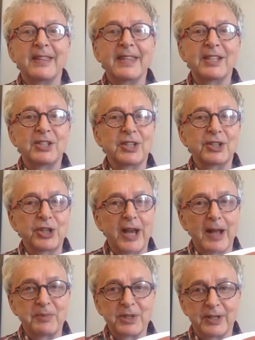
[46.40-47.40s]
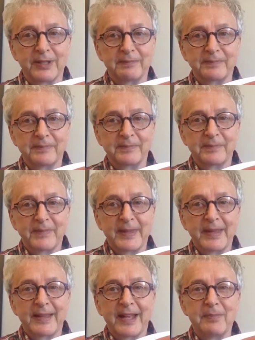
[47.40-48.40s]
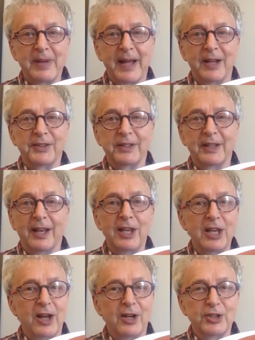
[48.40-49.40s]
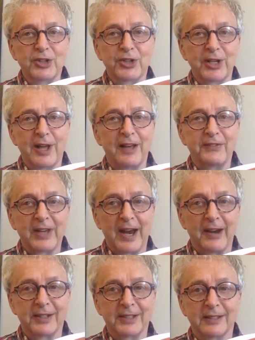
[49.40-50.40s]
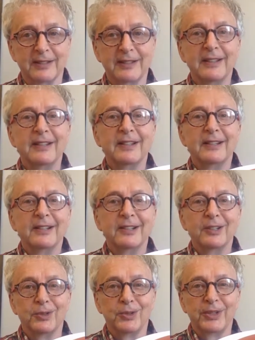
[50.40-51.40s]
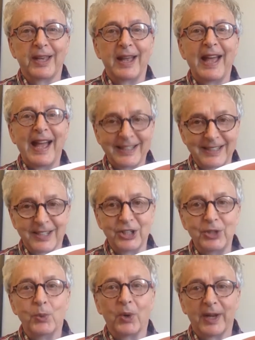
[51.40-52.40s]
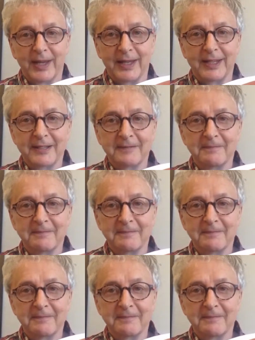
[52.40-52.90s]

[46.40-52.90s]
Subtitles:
This is a chapter about a larger-than-life character called Anthony Wade.